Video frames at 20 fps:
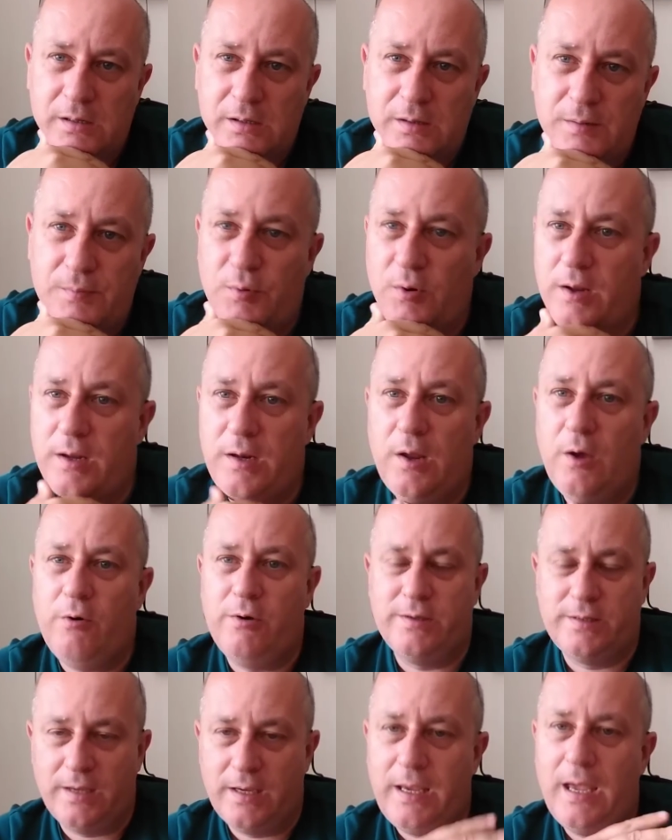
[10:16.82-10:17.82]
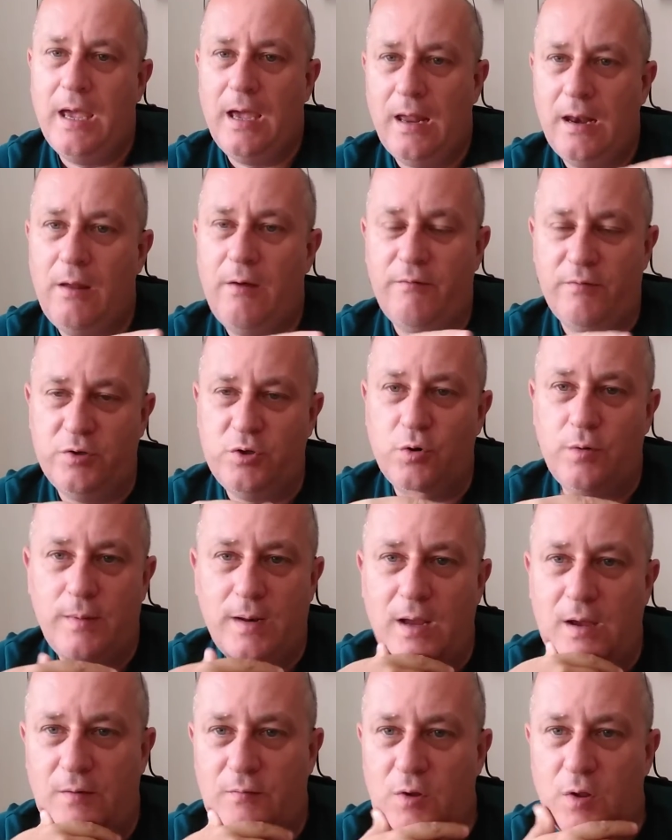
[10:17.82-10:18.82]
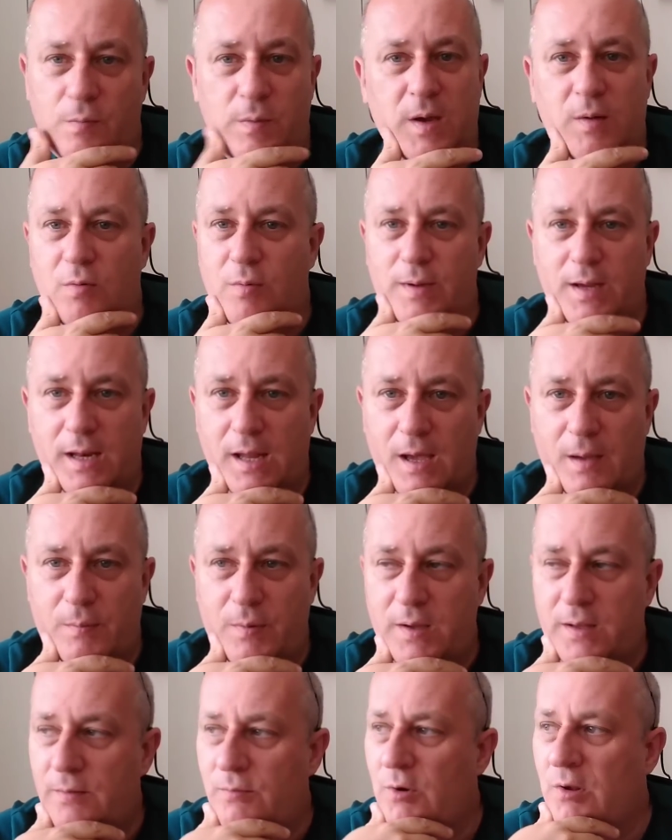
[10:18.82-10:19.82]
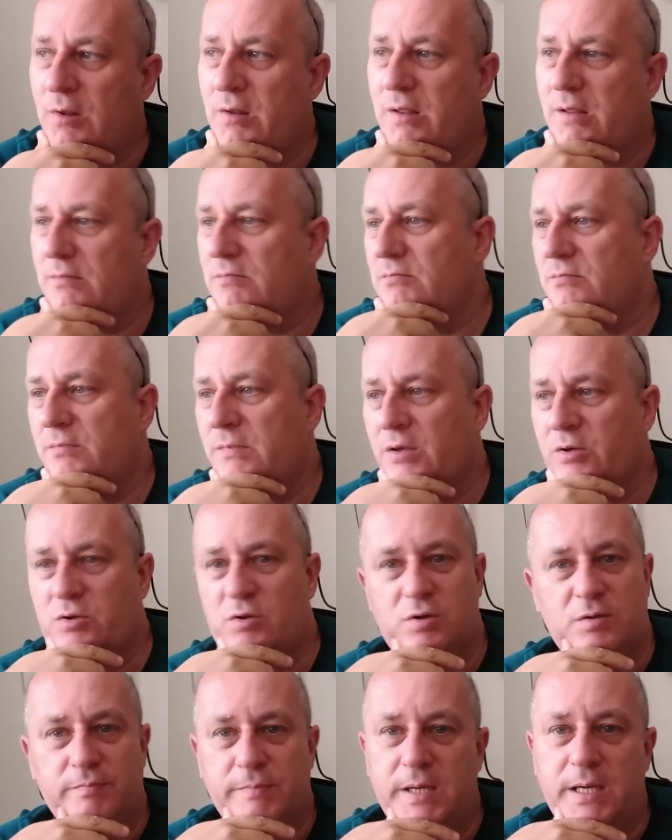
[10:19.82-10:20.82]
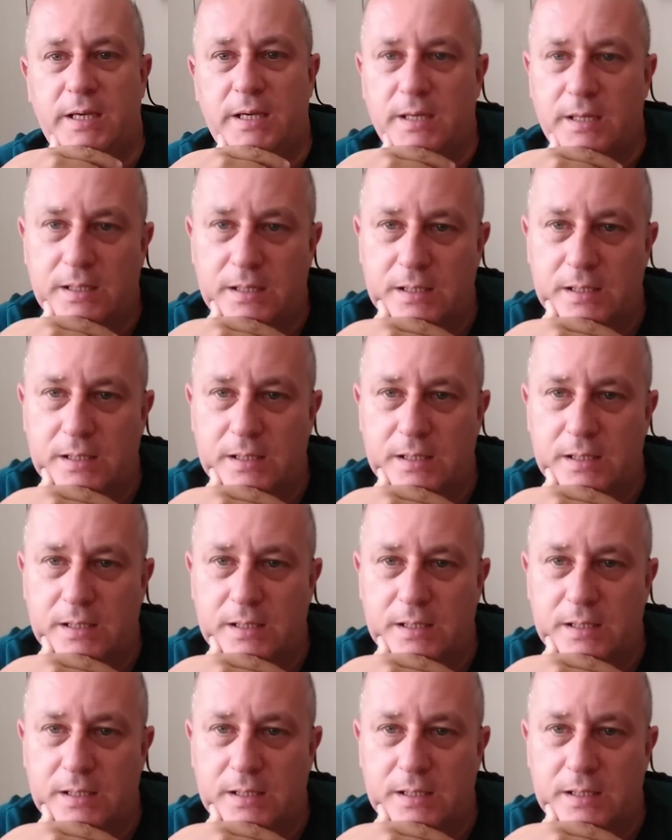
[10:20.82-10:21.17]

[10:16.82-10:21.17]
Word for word: You probably notice I get a lot of enjoyment out of other people being happy. Well, that, that's just me.